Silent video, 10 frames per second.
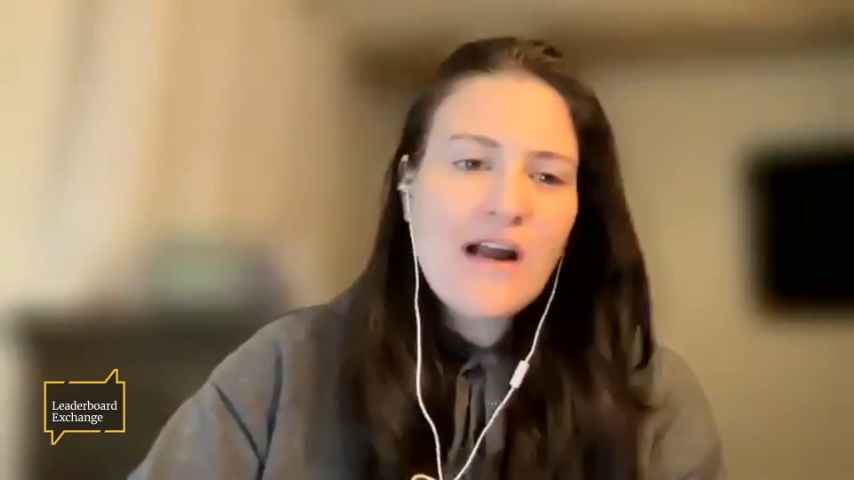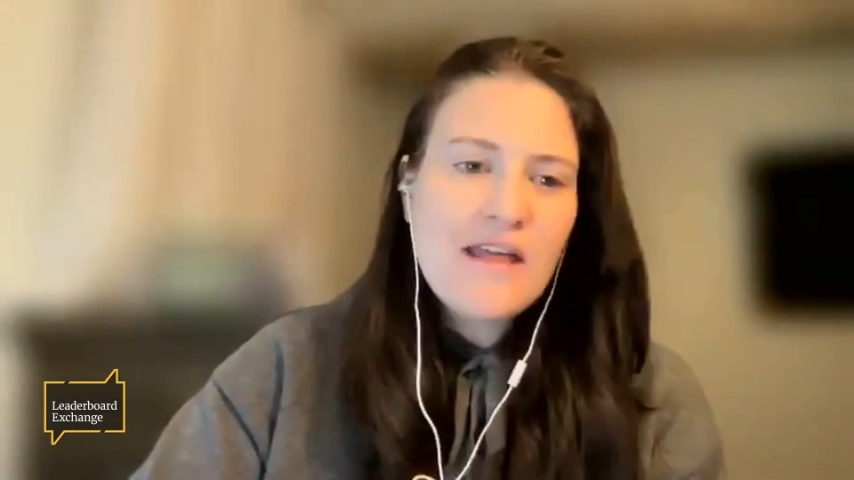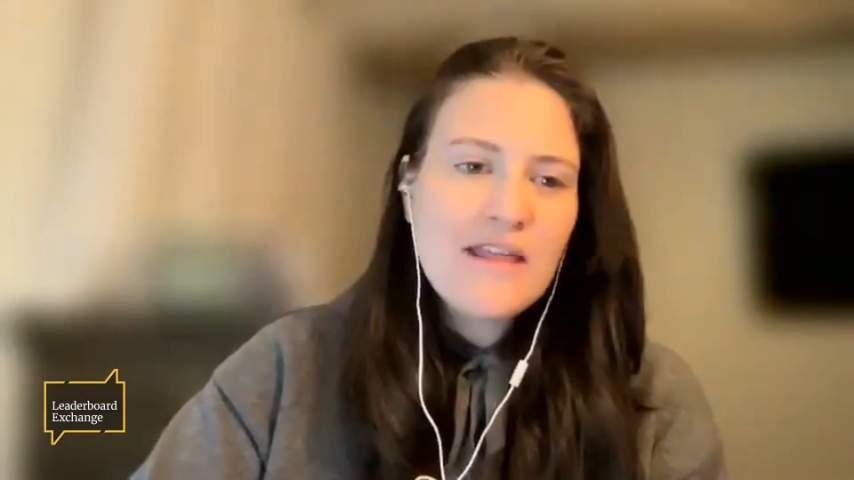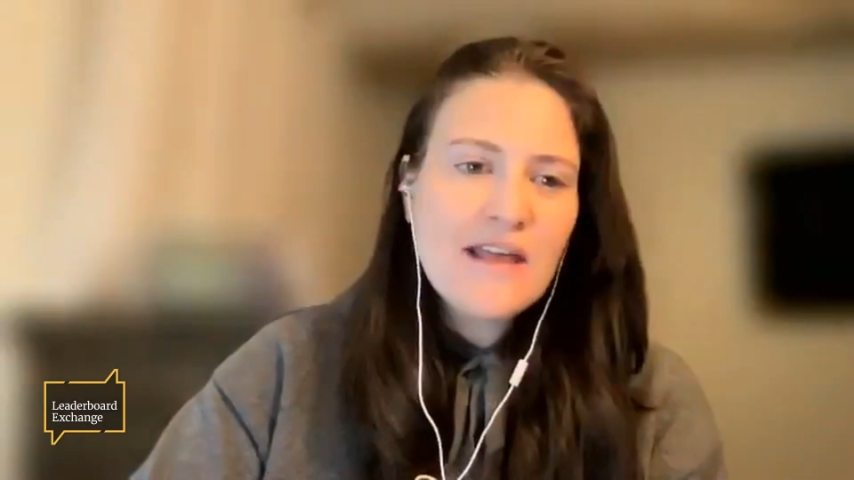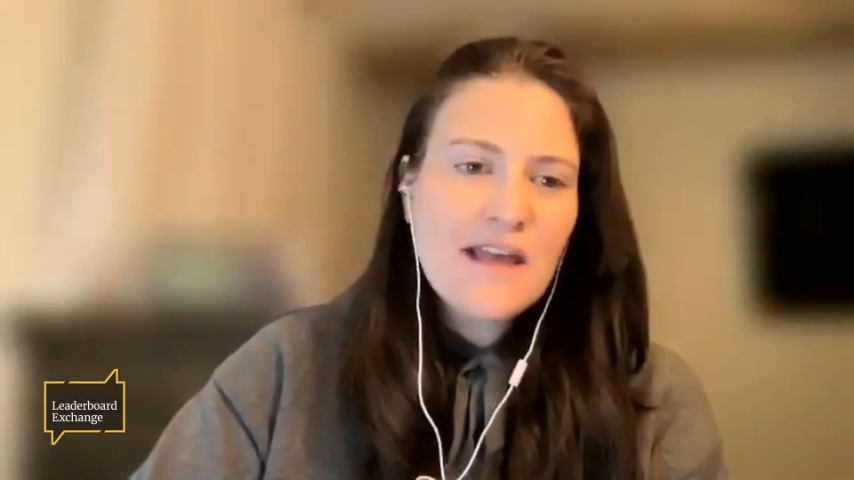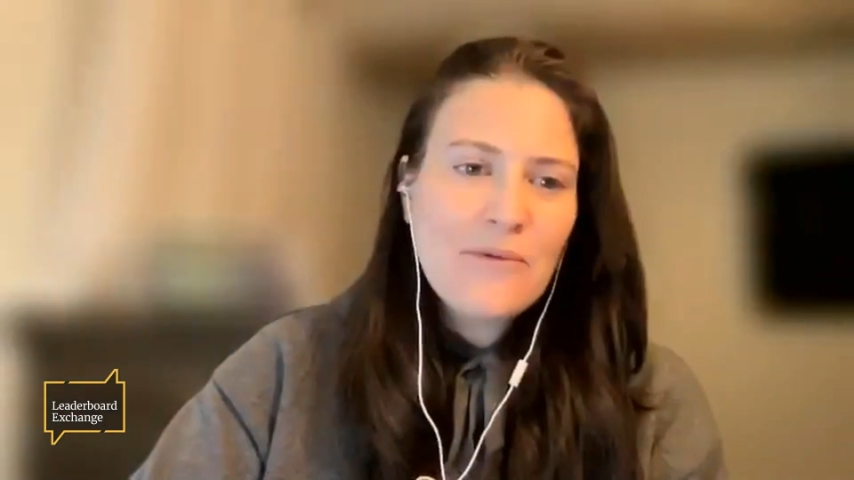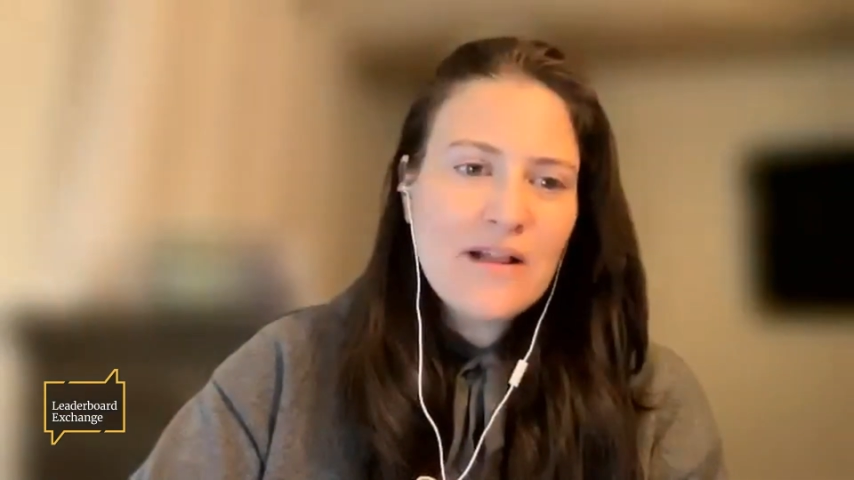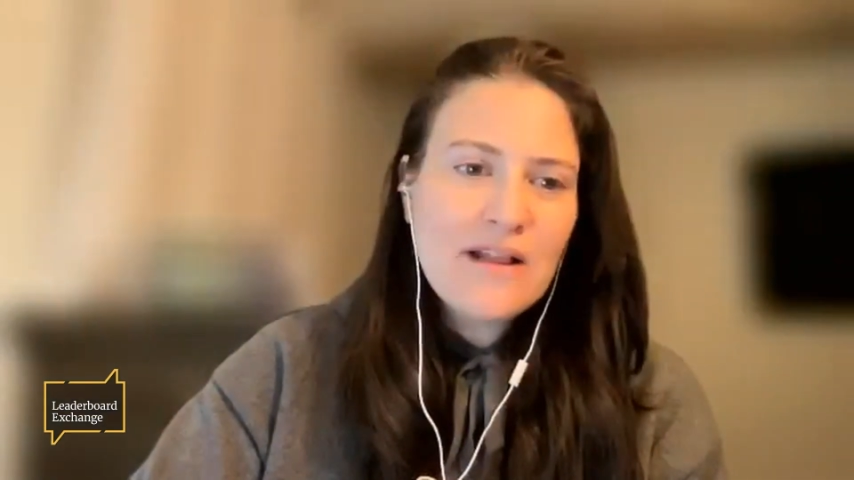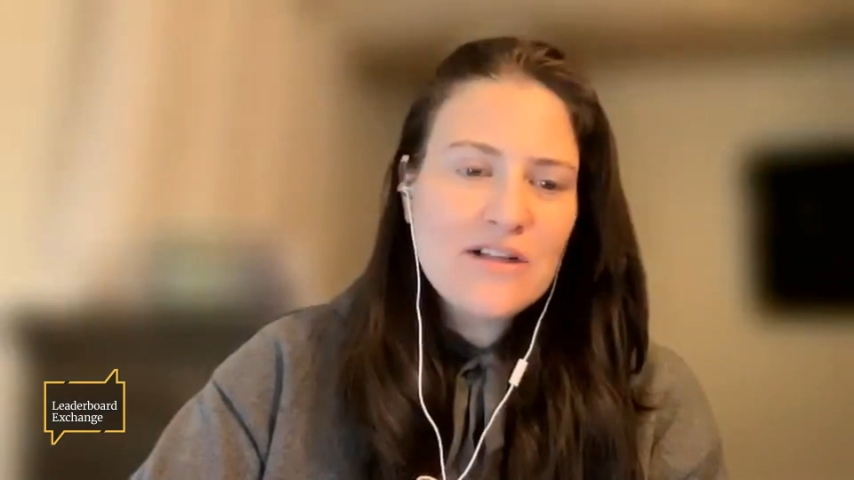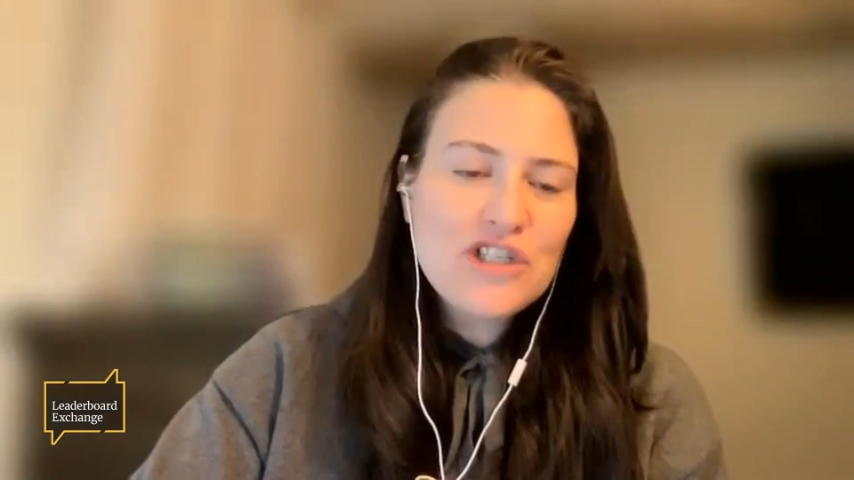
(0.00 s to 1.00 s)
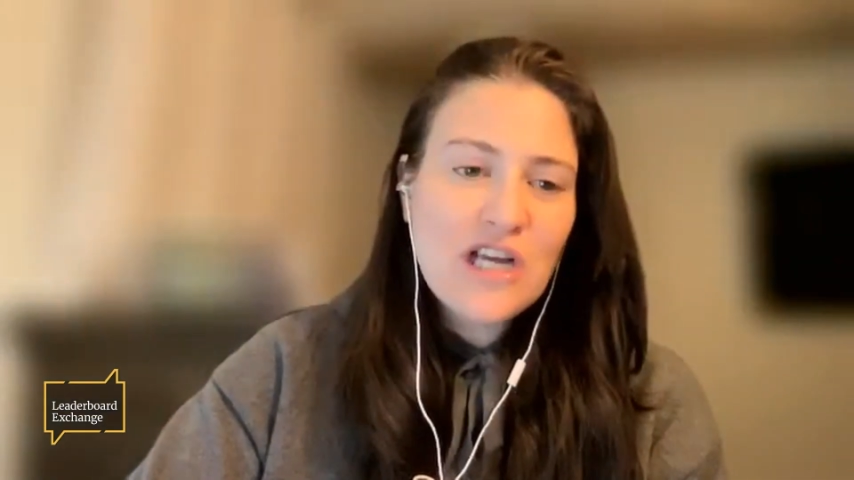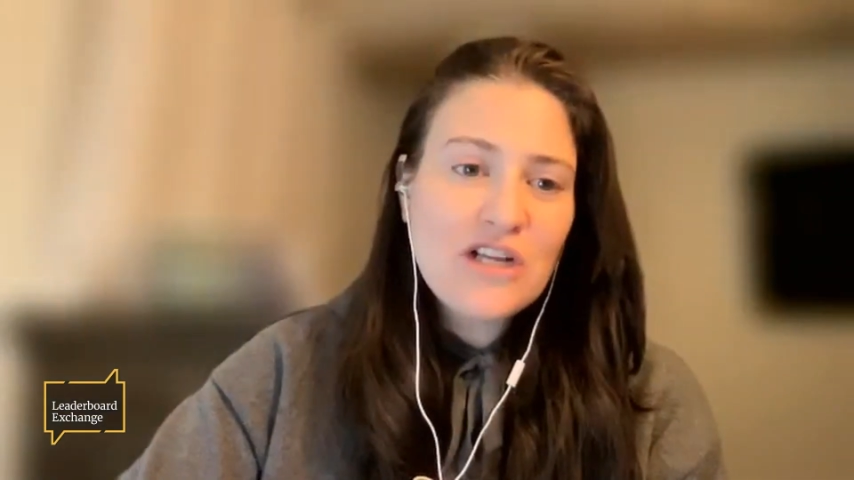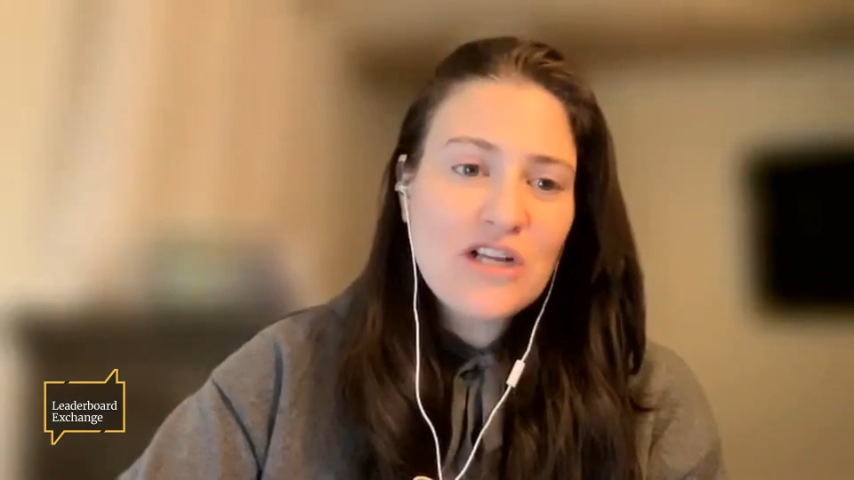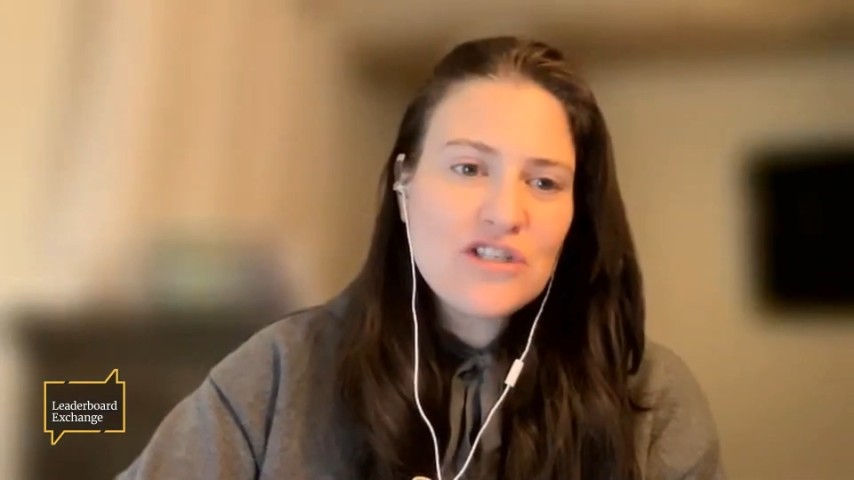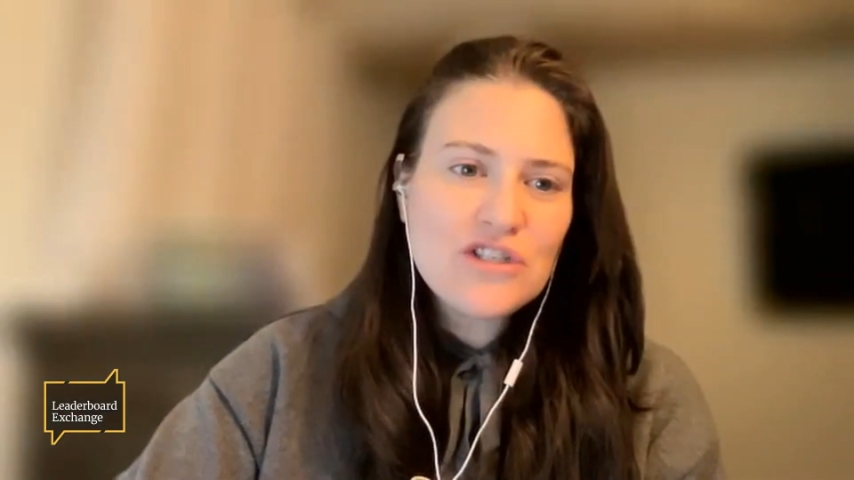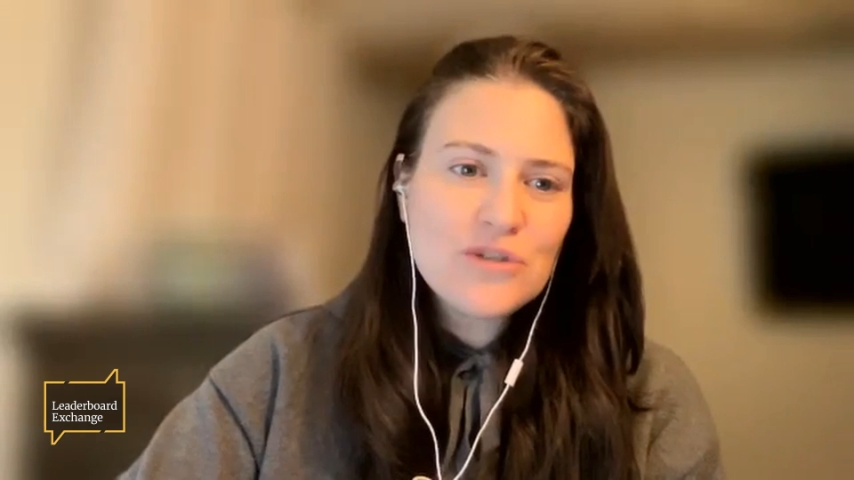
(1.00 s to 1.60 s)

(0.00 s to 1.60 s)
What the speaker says: I think will change in